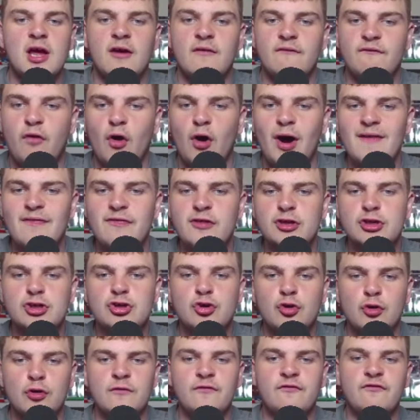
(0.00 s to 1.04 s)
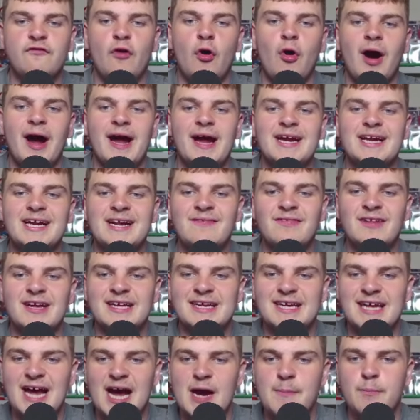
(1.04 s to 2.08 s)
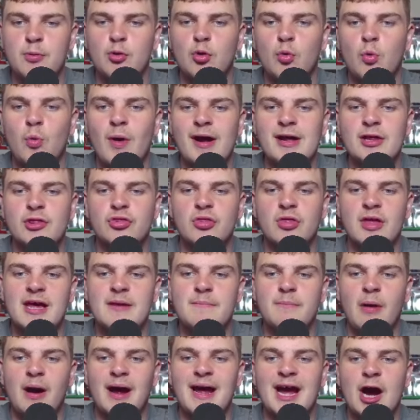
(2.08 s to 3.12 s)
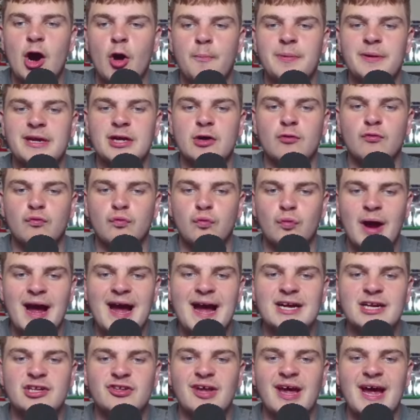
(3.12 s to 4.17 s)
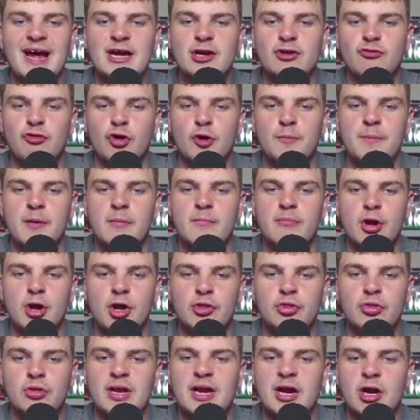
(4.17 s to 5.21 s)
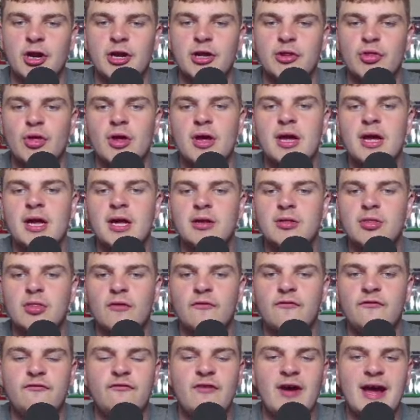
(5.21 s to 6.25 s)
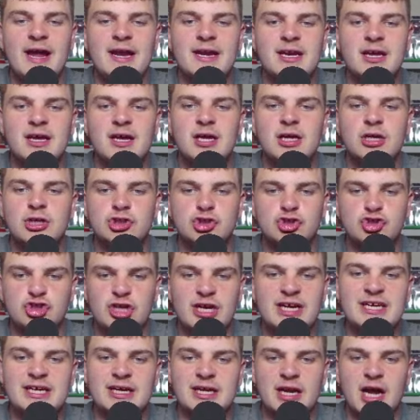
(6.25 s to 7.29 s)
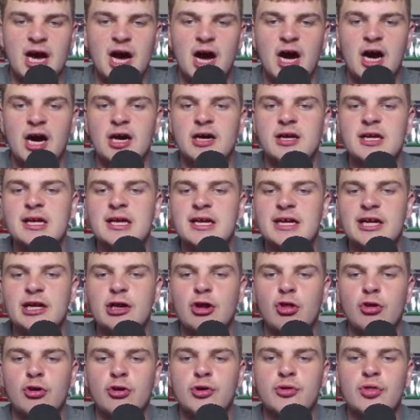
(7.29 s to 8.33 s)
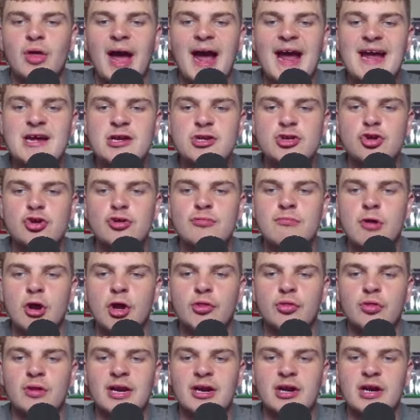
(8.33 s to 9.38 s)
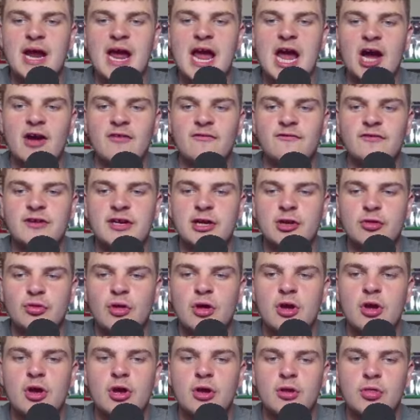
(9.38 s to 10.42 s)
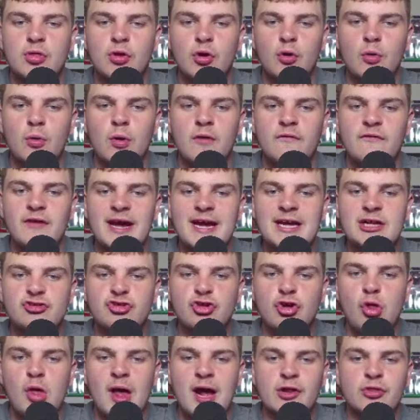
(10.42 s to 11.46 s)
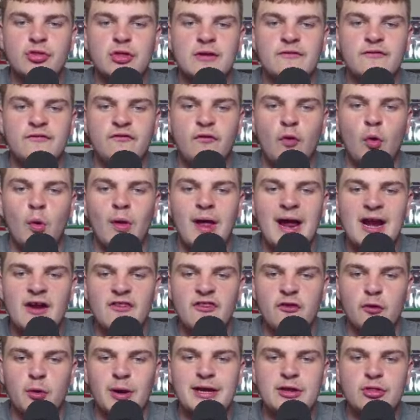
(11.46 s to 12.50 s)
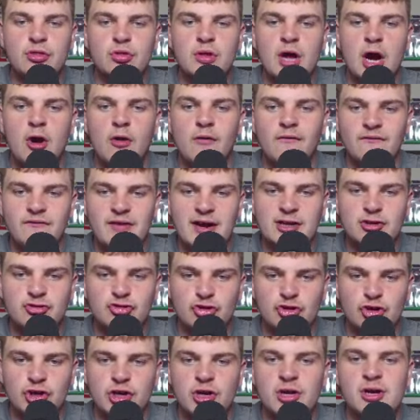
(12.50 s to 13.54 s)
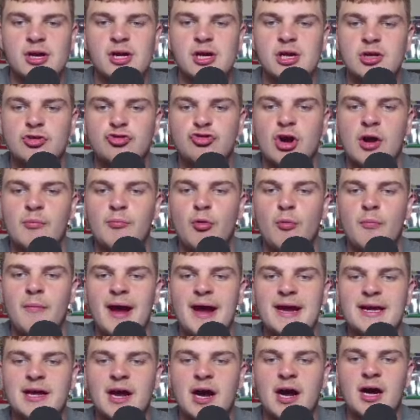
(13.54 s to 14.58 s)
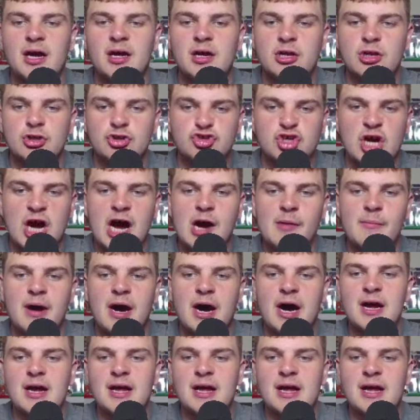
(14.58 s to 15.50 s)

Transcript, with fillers: Fight the good fight in the Capital Wasteland by helping a ragtag group of mercenaries defend GNR. Includes 8 new mercenary outfits, 2 of each classic Fallout 3 style veteran, troublemaker, charmer,